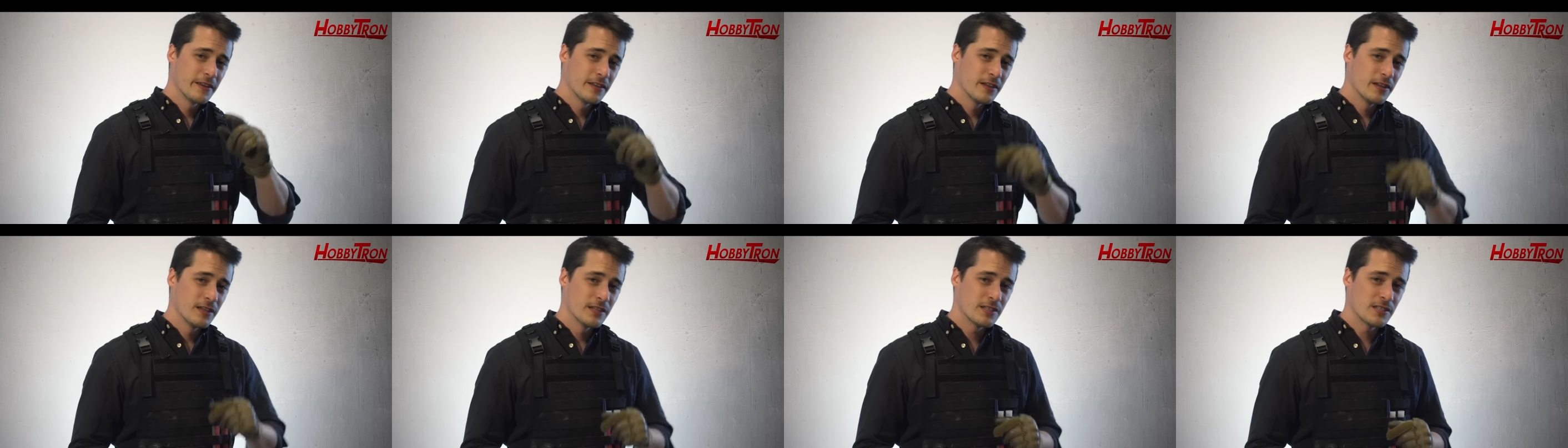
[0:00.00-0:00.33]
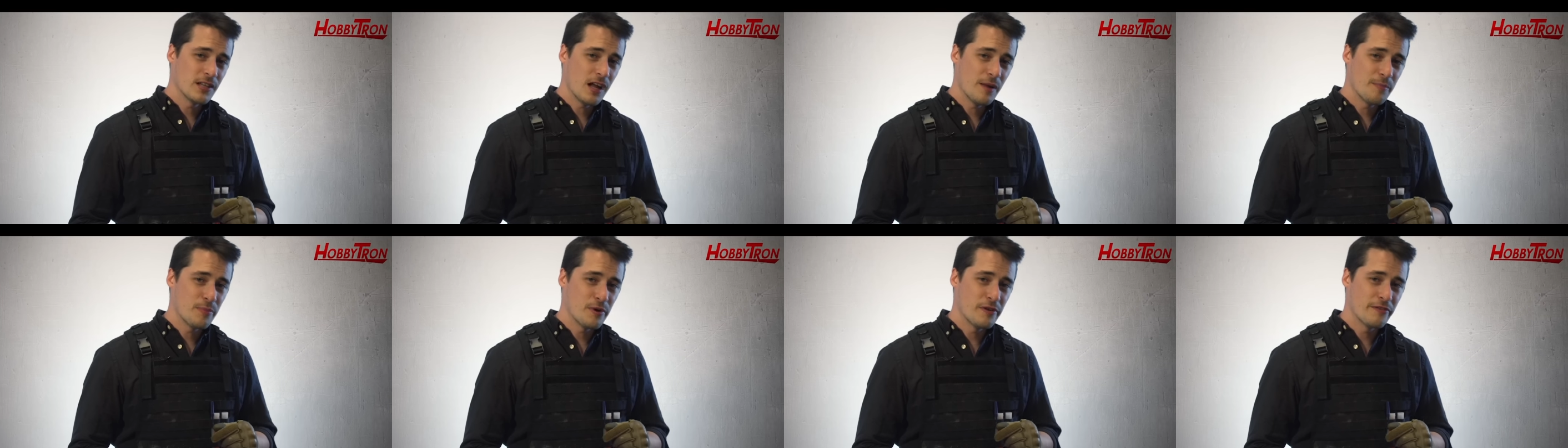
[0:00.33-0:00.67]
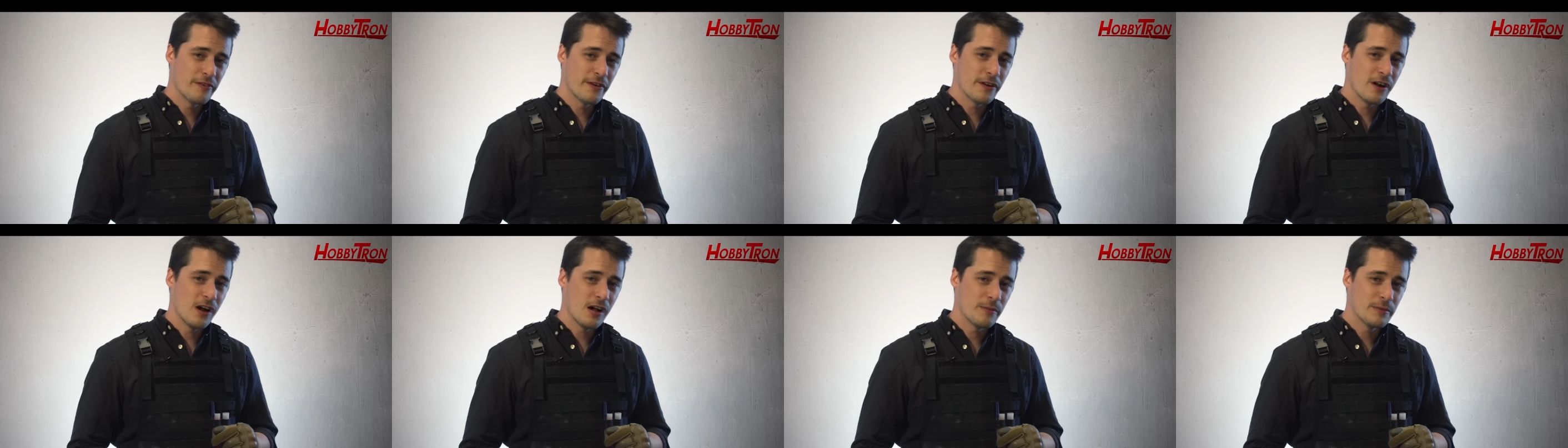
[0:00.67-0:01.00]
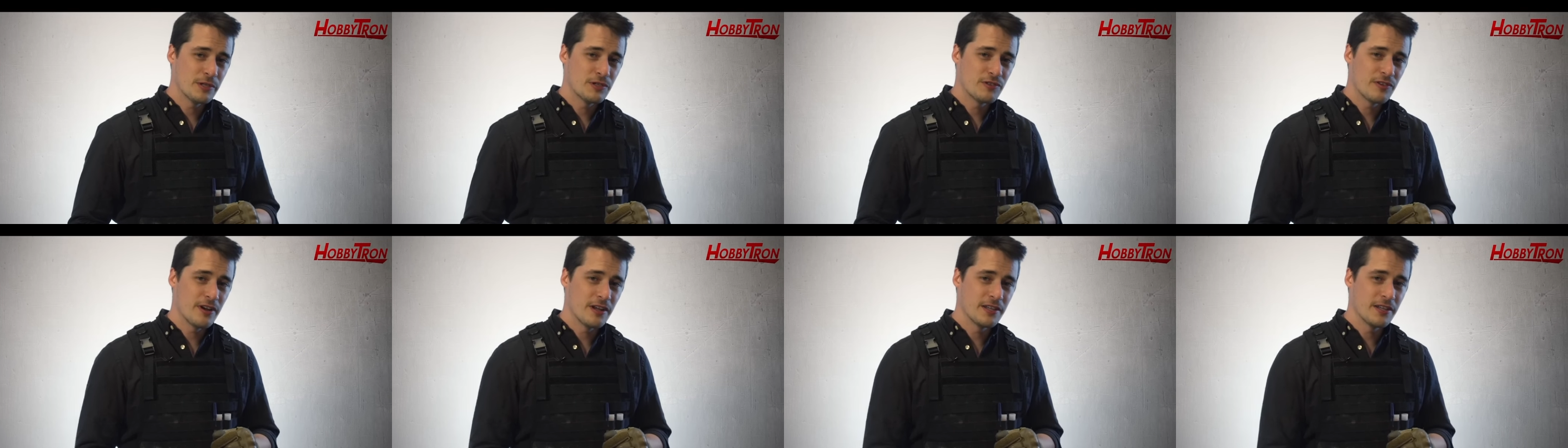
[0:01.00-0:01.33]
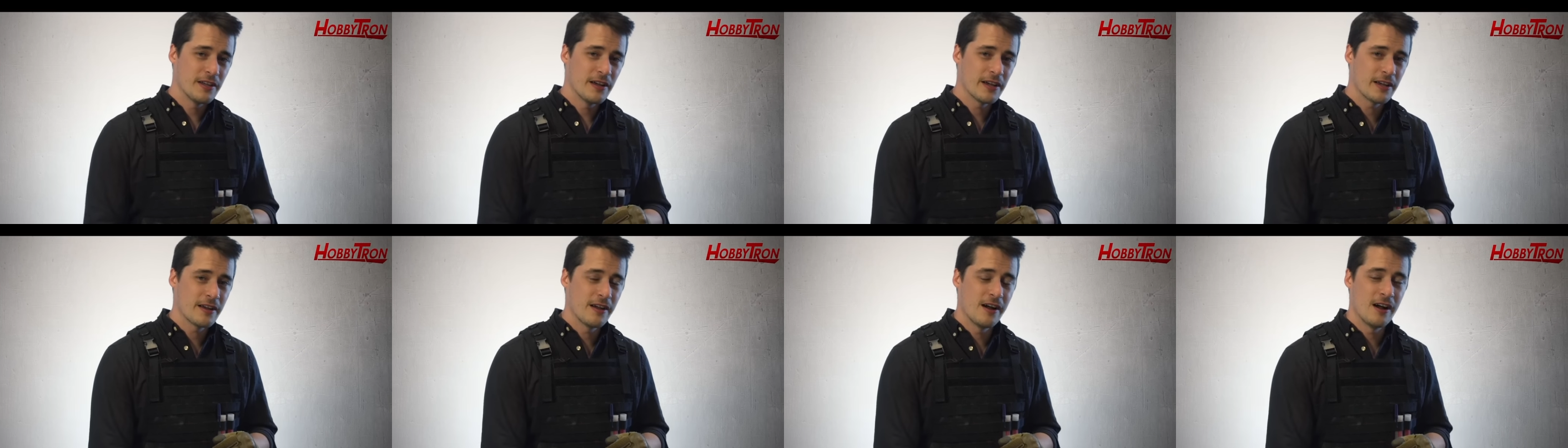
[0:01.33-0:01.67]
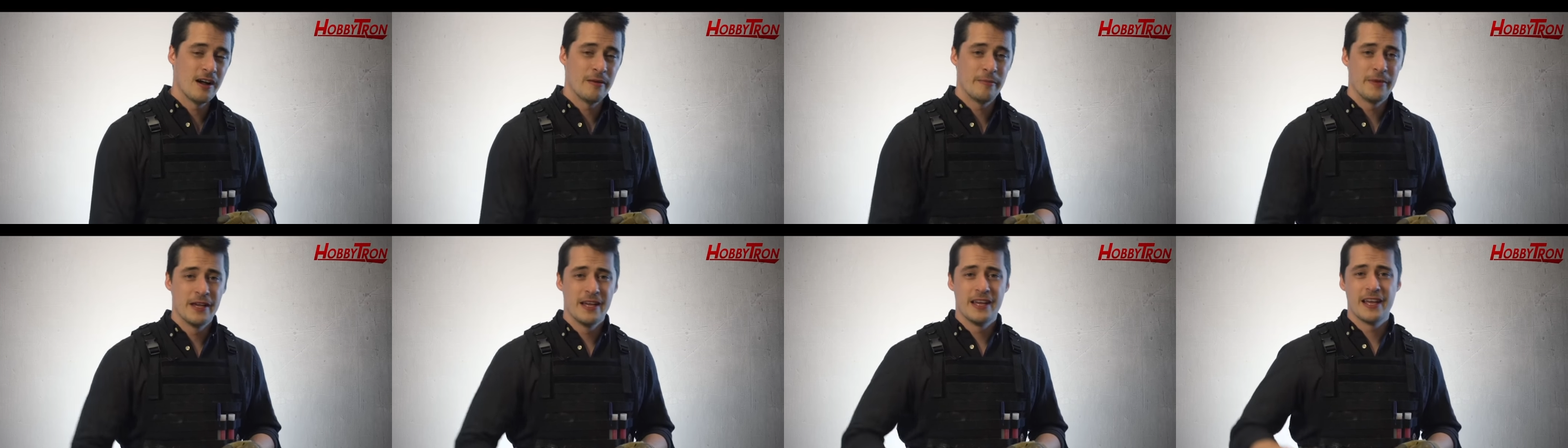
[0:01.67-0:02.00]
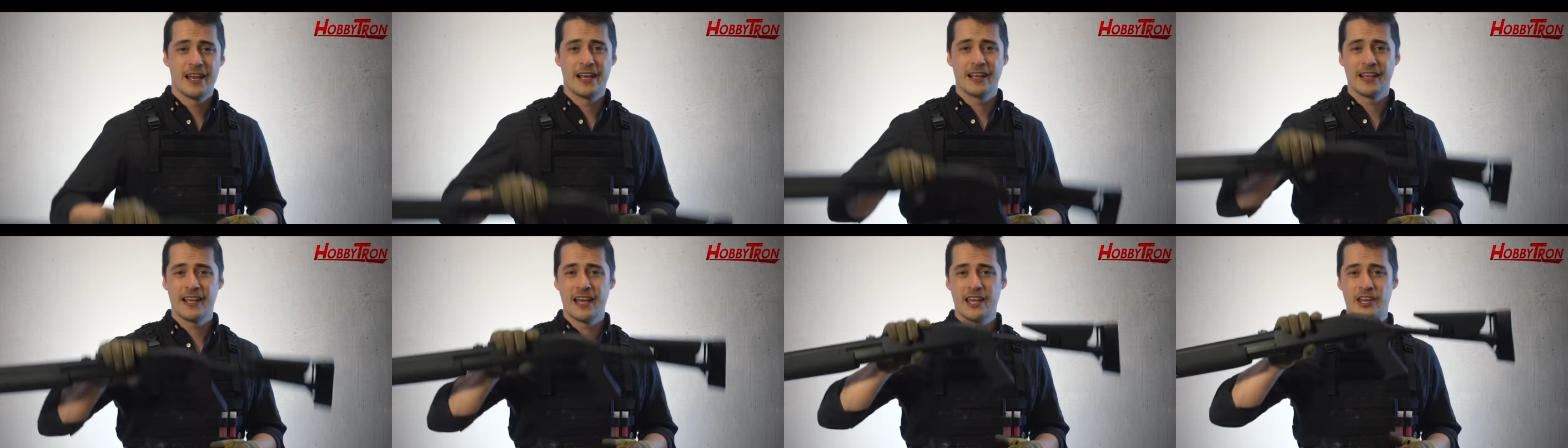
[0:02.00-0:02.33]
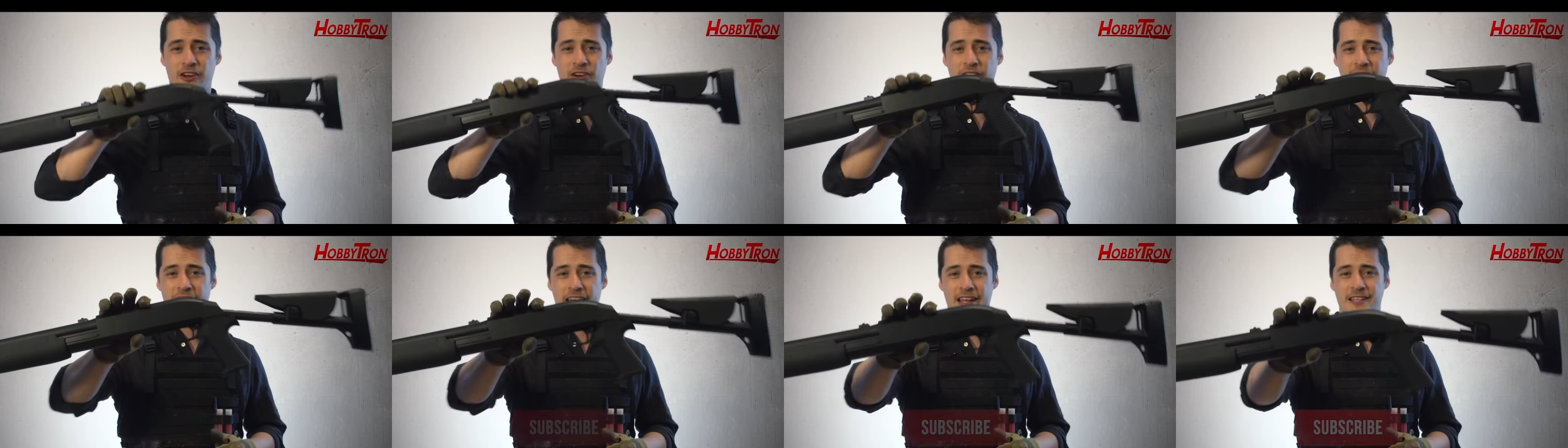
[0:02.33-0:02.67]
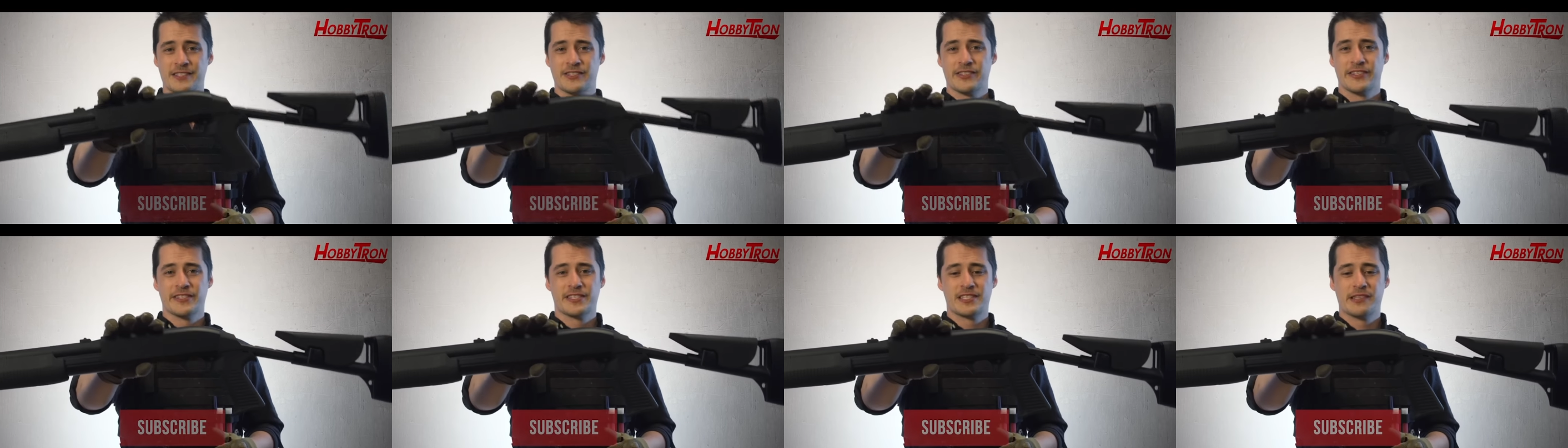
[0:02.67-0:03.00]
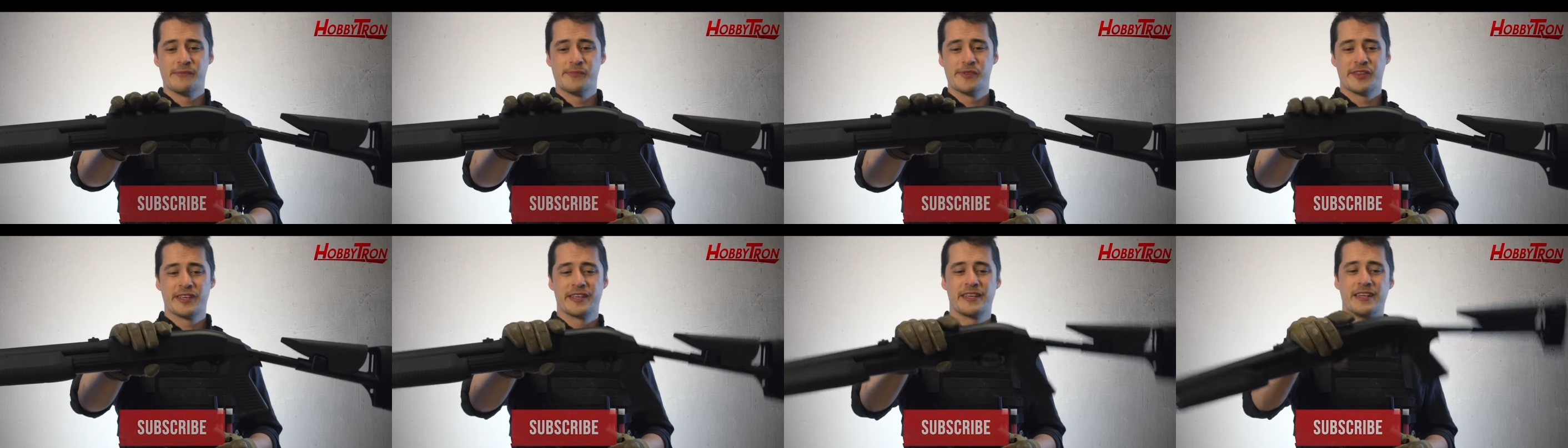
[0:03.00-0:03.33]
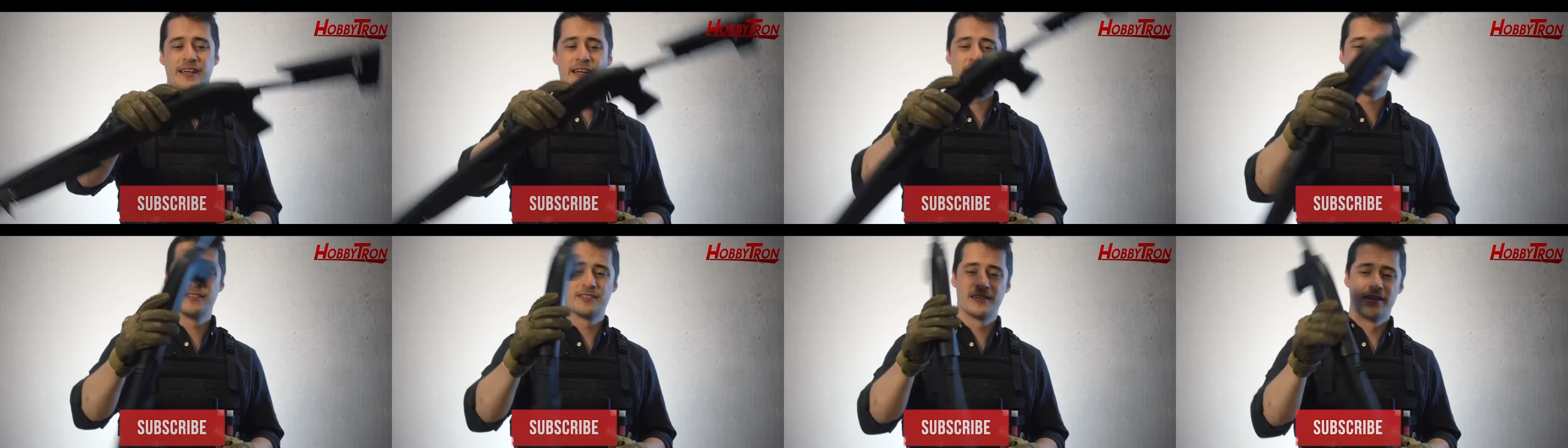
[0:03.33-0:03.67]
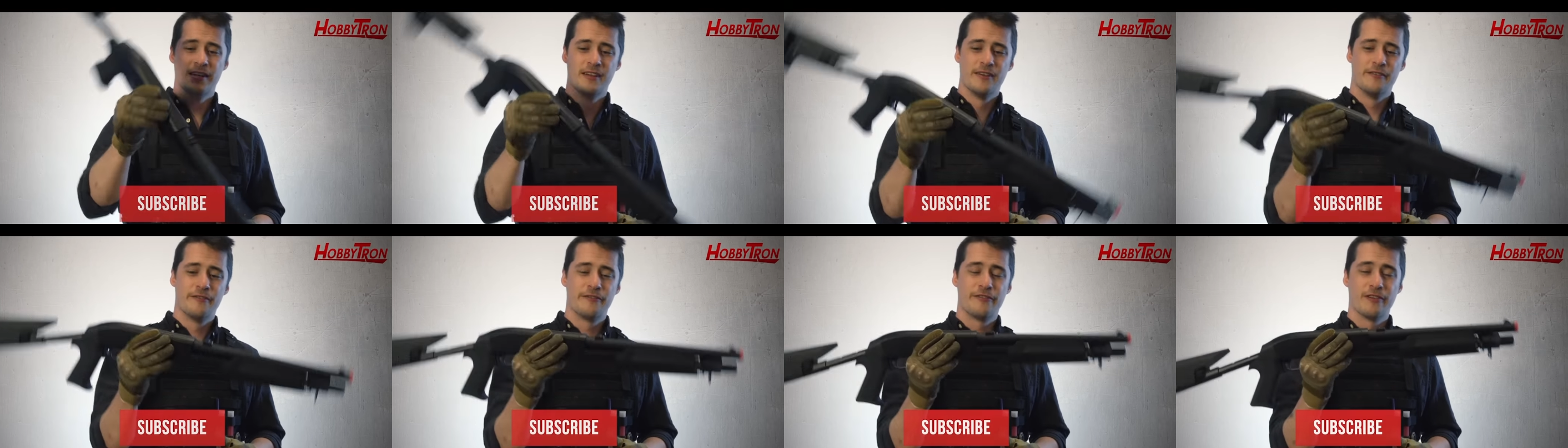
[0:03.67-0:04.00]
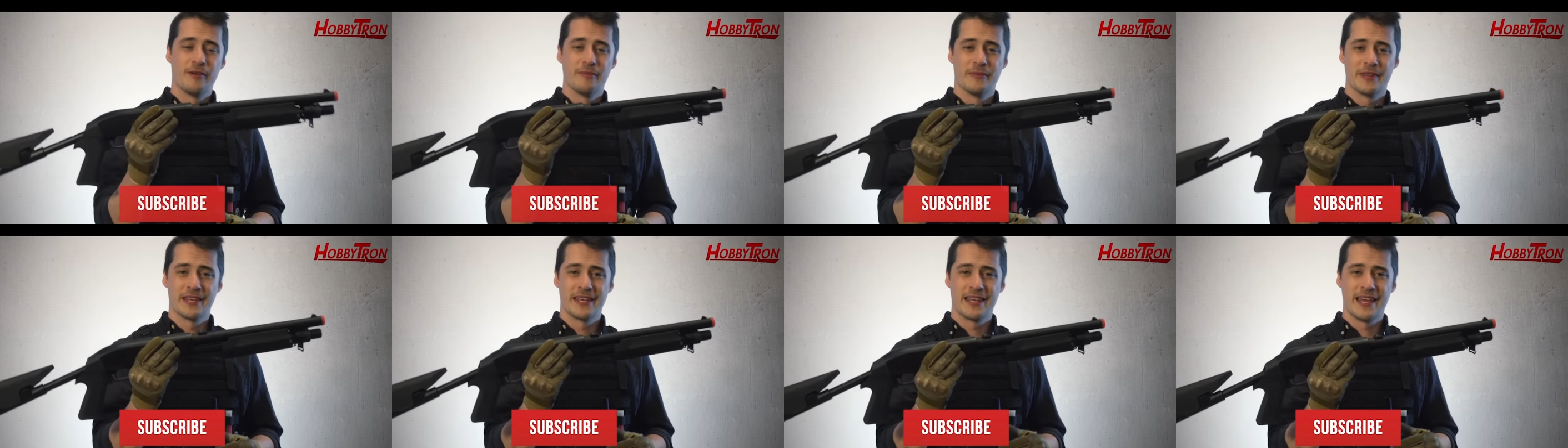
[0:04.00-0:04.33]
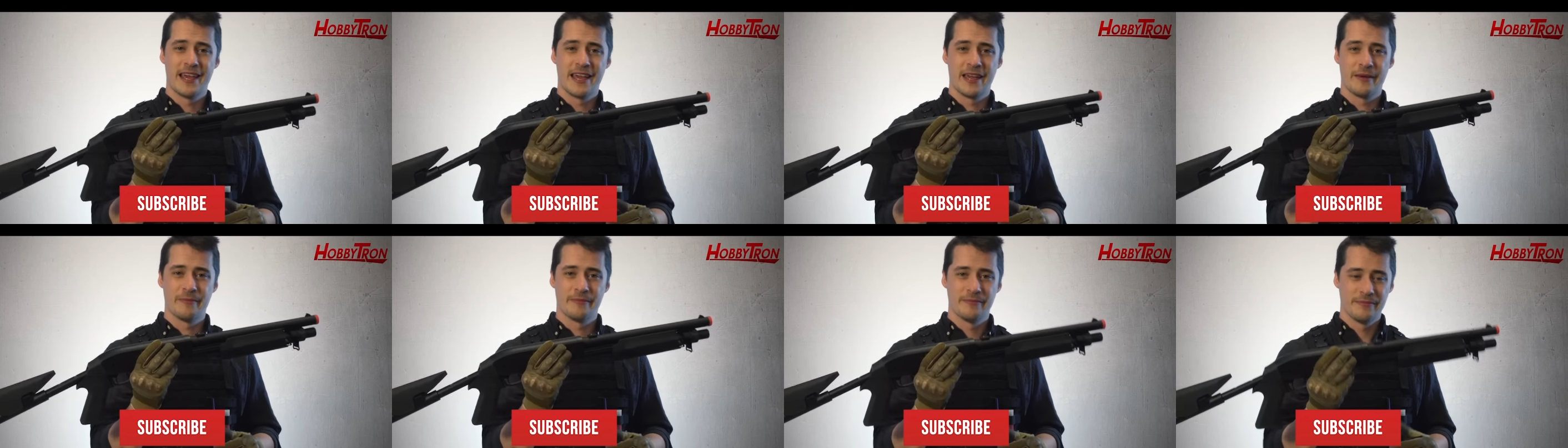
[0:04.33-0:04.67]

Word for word: stop over at hobbytron.com and get your hands on some of the guns from the game